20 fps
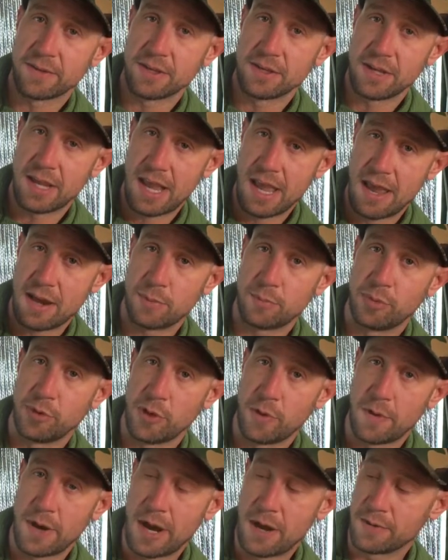and you had a
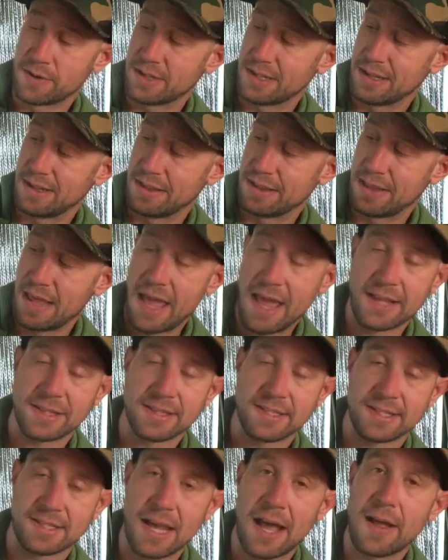blowout, that
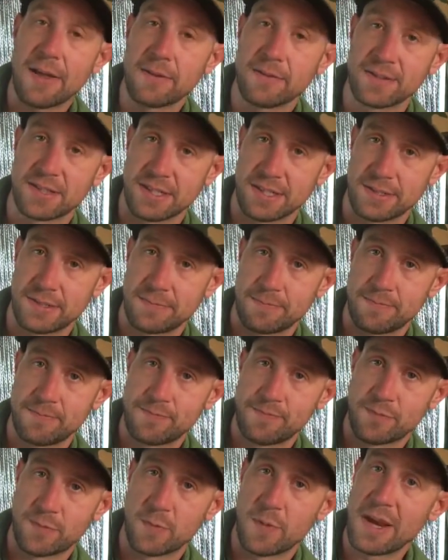solves it
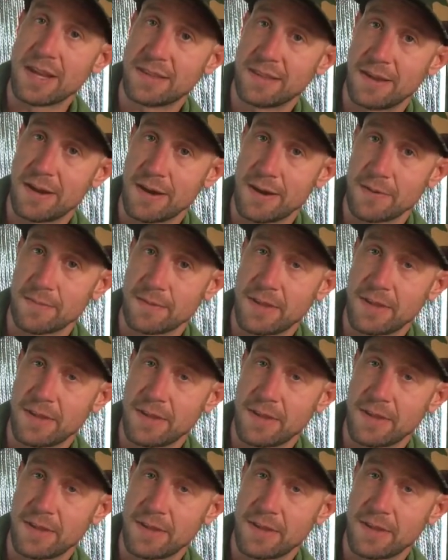right there.